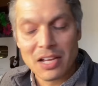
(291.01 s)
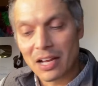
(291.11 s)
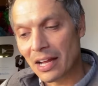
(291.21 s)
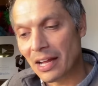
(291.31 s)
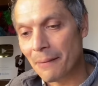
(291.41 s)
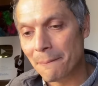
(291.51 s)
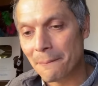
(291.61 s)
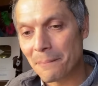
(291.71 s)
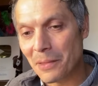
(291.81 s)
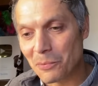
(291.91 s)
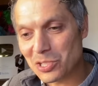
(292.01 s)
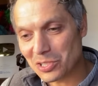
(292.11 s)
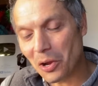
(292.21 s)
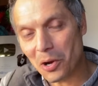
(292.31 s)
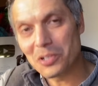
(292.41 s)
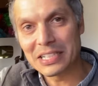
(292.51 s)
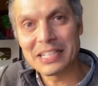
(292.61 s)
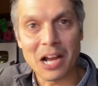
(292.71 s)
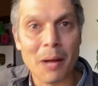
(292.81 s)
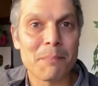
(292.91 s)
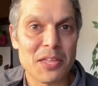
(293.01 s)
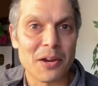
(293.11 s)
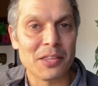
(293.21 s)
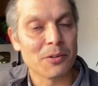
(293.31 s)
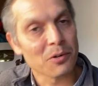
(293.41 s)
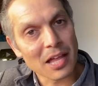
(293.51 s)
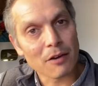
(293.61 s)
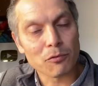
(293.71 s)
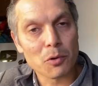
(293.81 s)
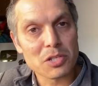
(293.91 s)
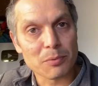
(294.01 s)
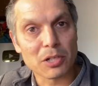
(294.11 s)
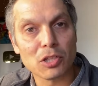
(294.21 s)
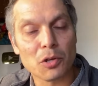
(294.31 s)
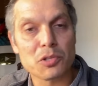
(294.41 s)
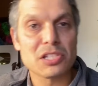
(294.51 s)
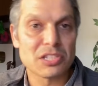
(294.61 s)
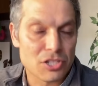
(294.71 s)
It was hard to get up there, and there were a lot of roads that were closed.